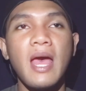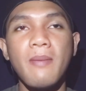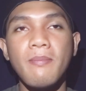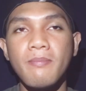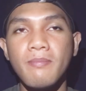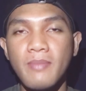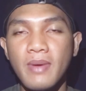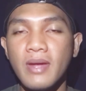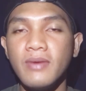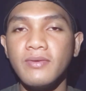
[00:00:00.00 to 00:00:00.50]

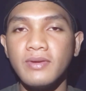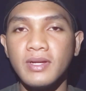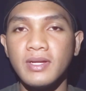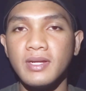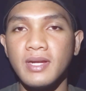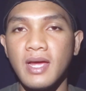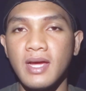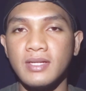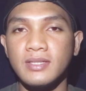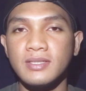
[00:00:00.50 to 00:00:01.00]

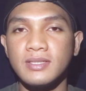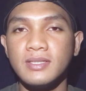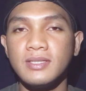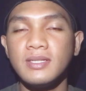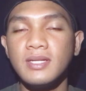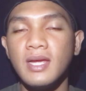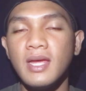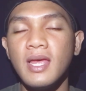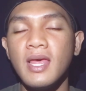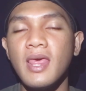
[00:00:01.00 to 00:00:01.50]
American accent
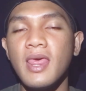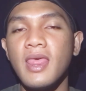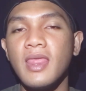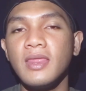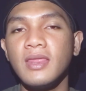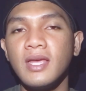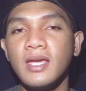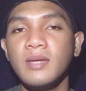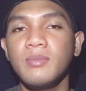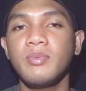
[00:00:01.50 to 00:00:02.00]

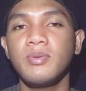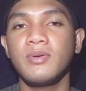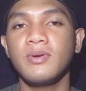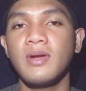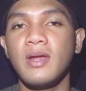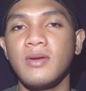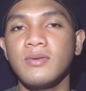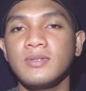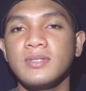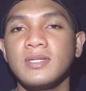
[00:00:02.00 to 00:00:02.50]
they
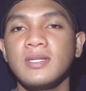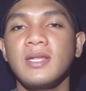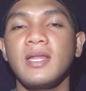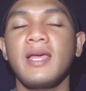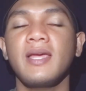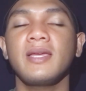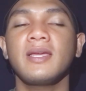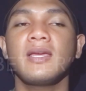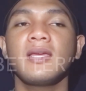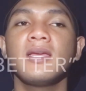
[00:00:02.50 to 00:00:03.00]
pronounce it
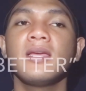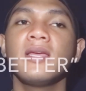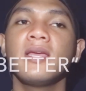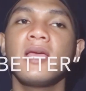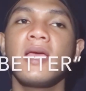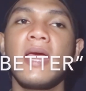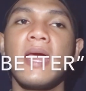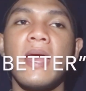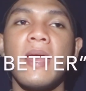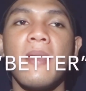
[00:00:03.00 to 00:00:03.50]
like
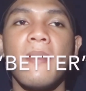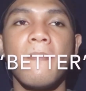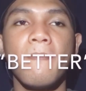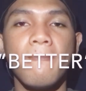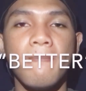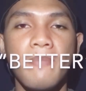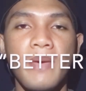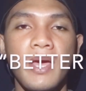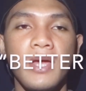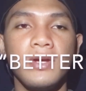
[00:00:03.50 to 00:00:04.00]

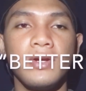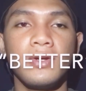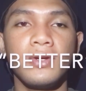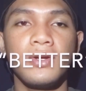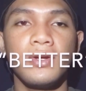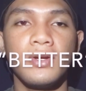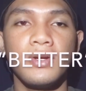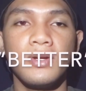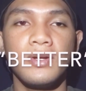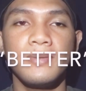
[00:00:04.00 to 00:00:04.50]

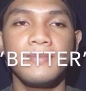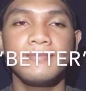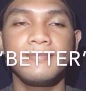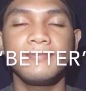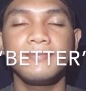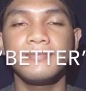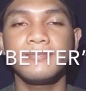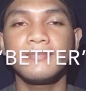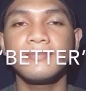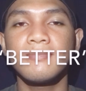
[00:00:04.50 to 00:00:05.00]
better,
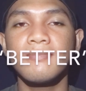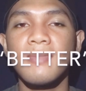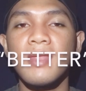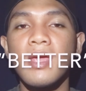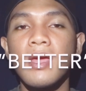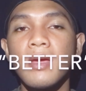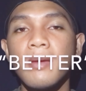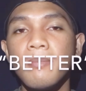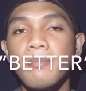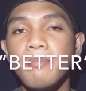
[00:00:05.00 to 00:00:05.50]

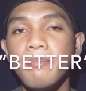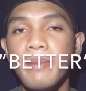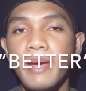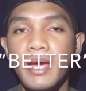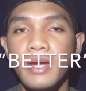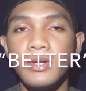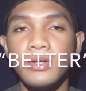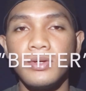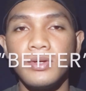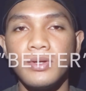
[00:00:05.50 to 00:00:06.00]

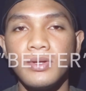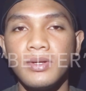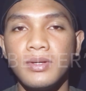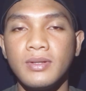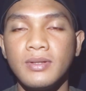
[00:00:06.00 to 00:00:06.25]
better,